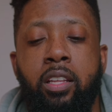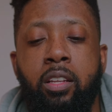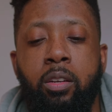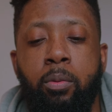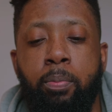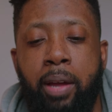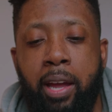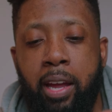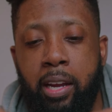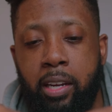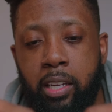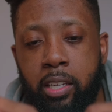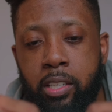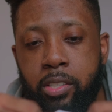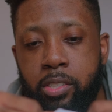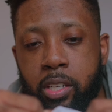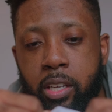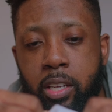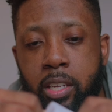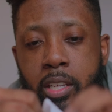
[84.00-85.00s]
little
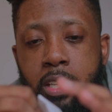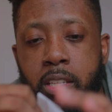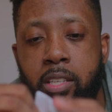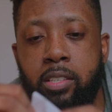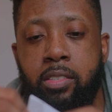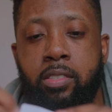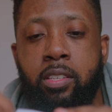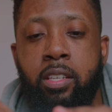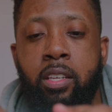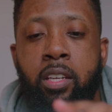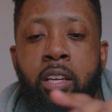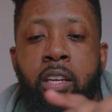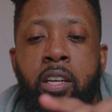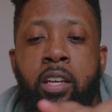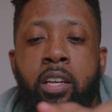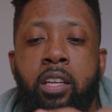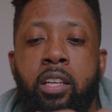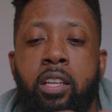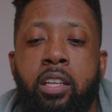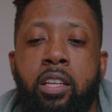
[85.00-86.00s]
package is
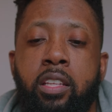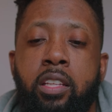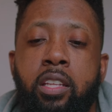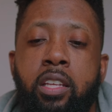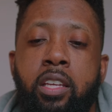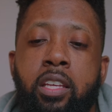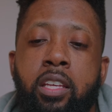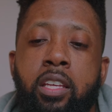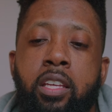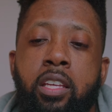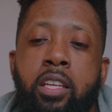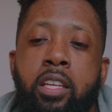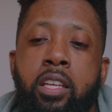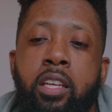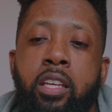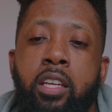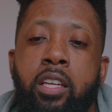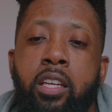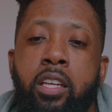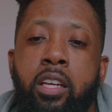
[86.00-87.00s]
so
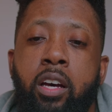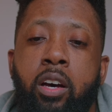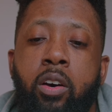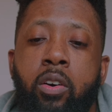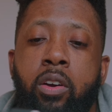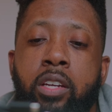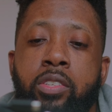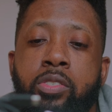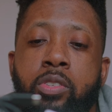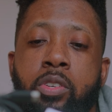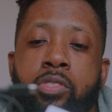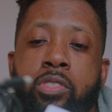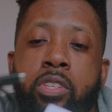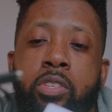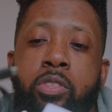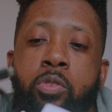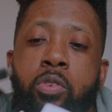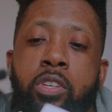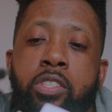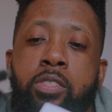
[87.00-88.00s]
it's a
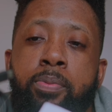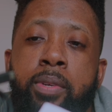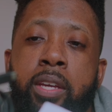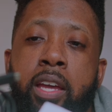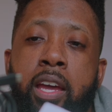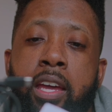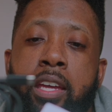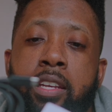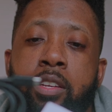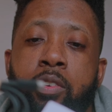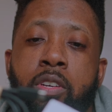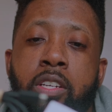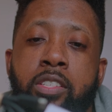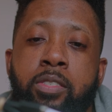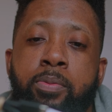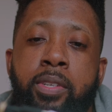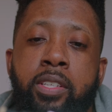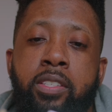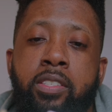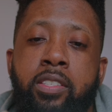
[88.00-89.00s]
USB-A to
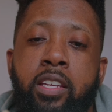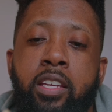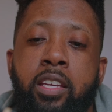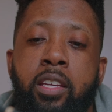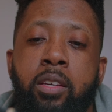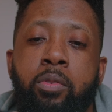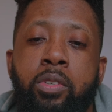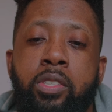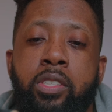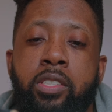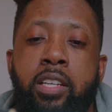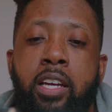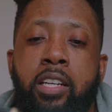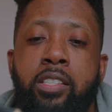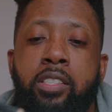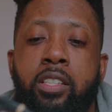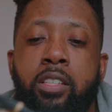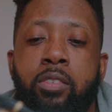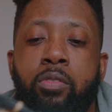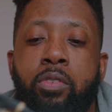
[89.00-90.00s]
USB-C, which is
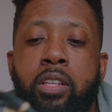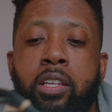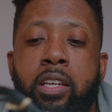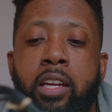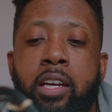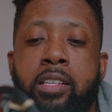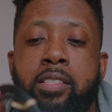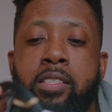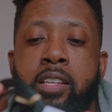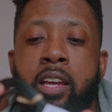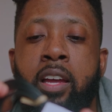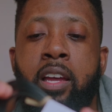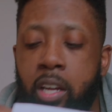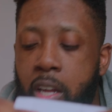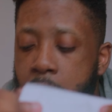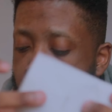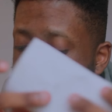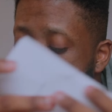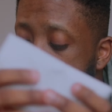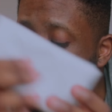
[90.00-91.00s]
actually really nice.
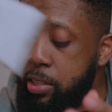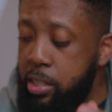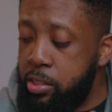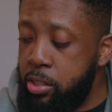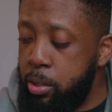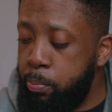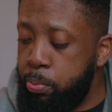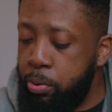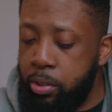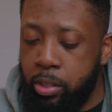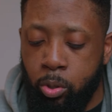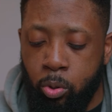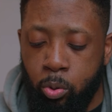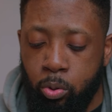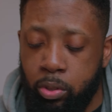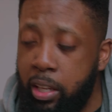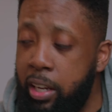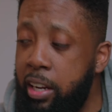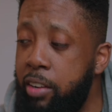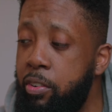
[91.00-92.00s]
That's actually a pretty
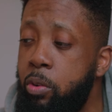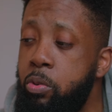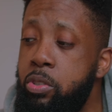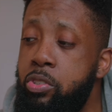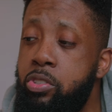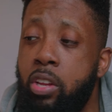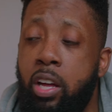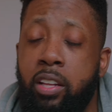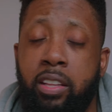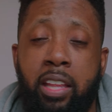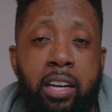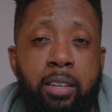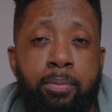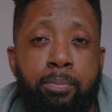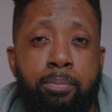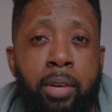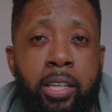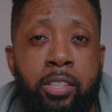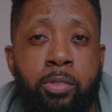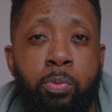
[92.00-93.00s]
cool thing. I've always thought that it
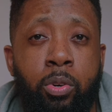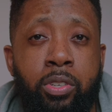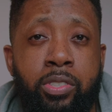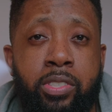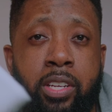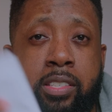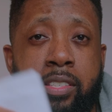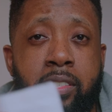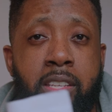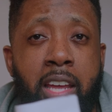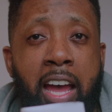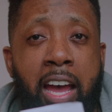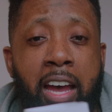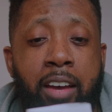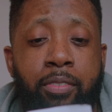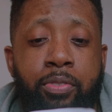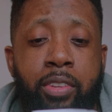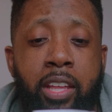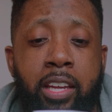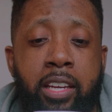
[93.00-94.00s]
makes more sense to
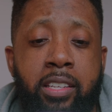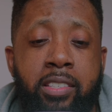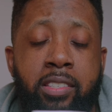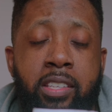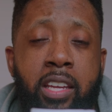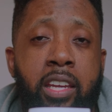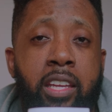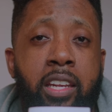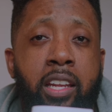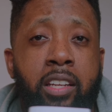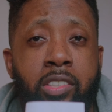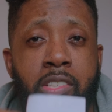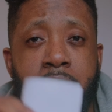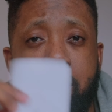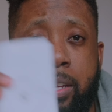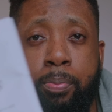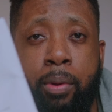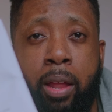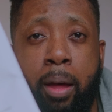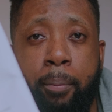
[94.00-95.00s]
have things in little
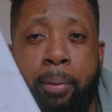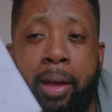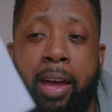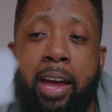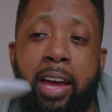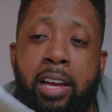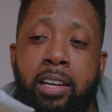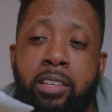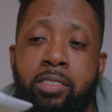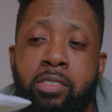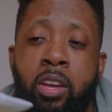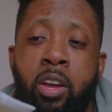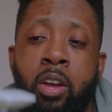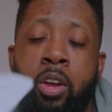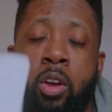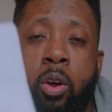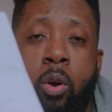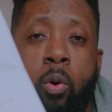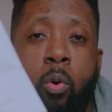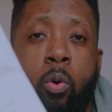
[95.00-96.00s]
Ziploc bags
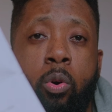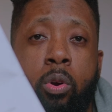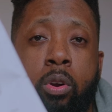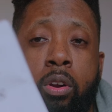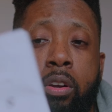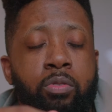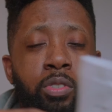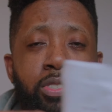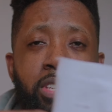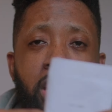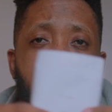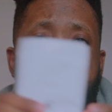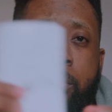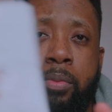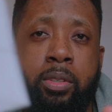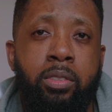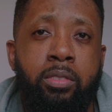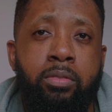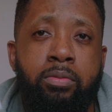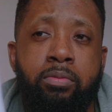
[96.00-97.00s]
or
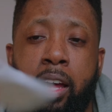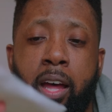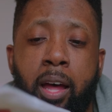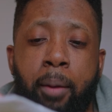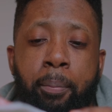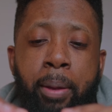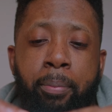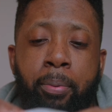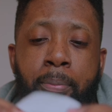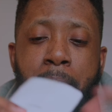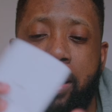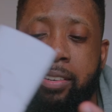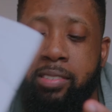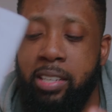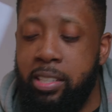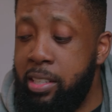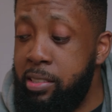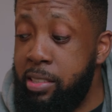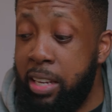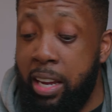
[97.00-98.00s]
recyclable paper bags
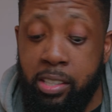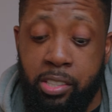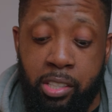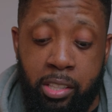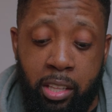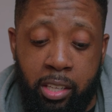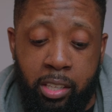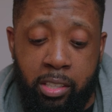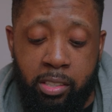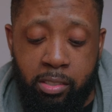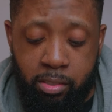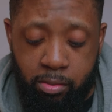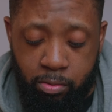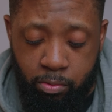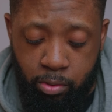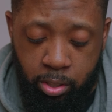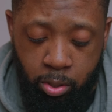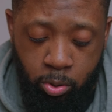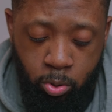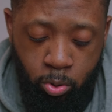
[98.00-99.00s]
like this. I actually think it's
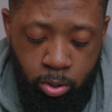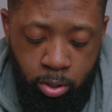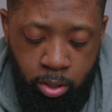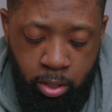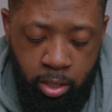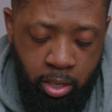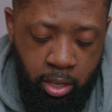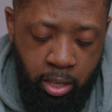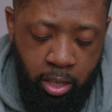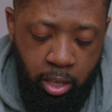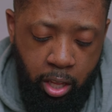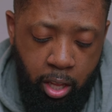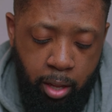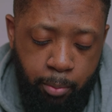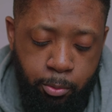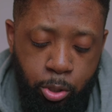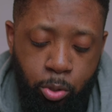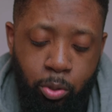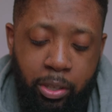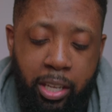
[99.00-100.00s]
really cool.
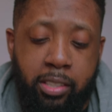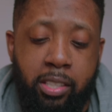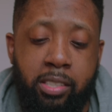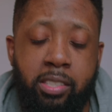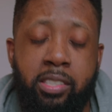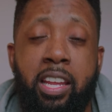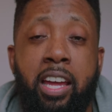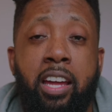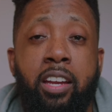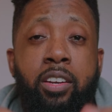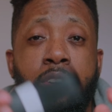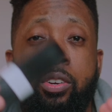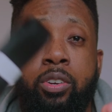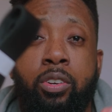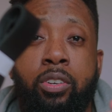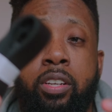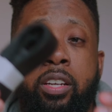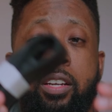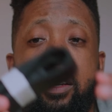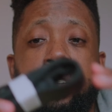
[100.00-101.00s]
You do get the
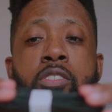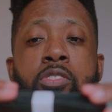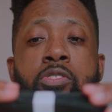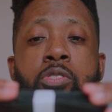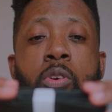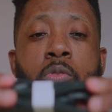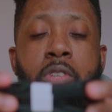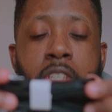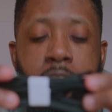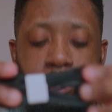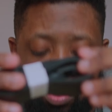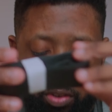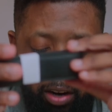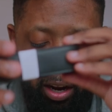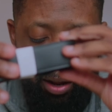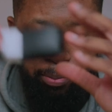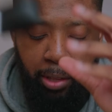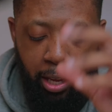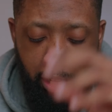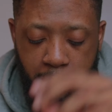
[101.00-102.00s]
standard Sony
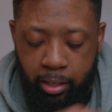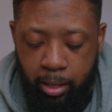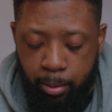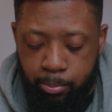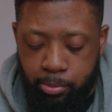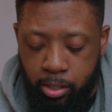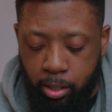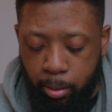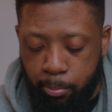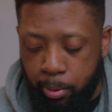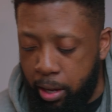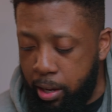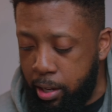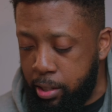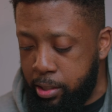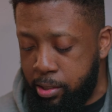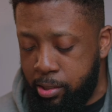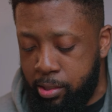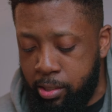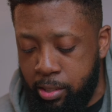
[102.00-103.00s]
strap that comes in the
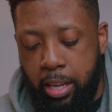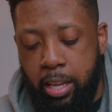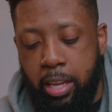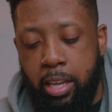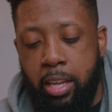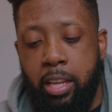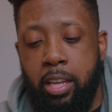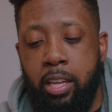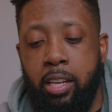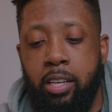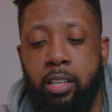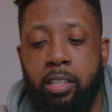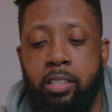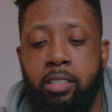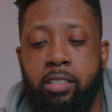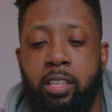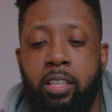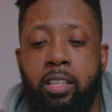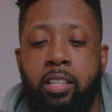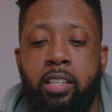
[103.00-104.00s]
box. And
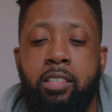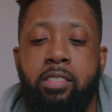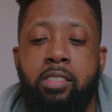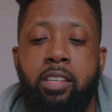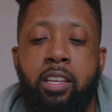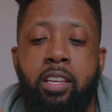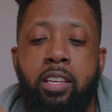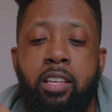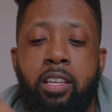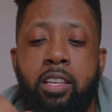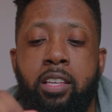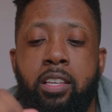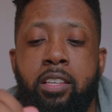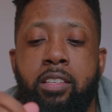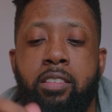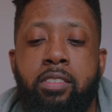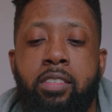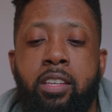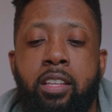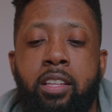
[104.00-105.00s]
let's see, this
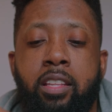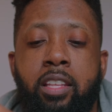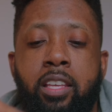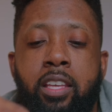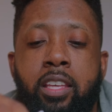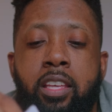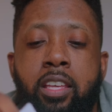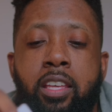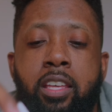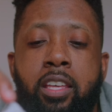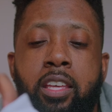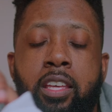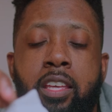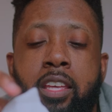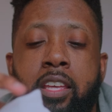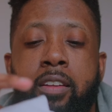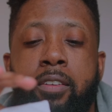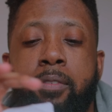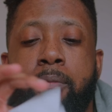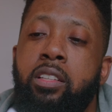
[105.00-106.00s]
is
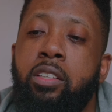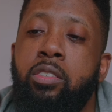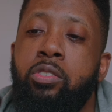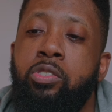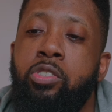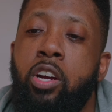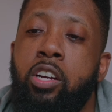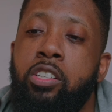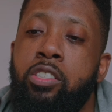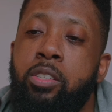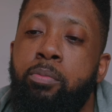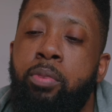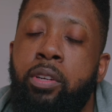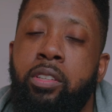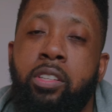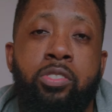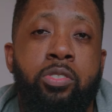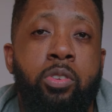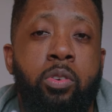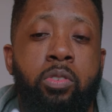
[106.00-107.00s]
the little charging brick,
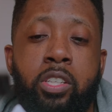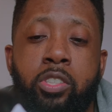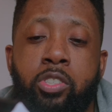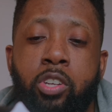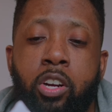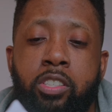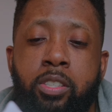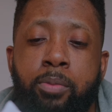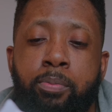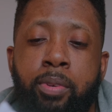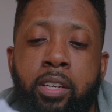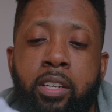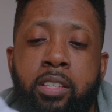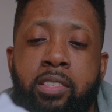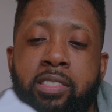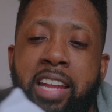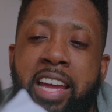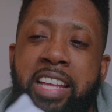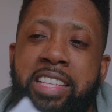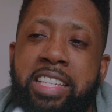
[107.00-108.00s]
the Sony charging brick.
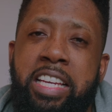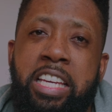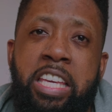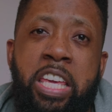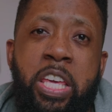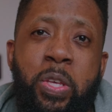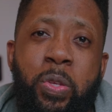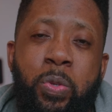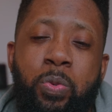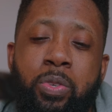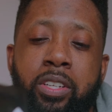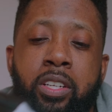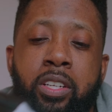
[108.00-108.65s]
It's nice and cute.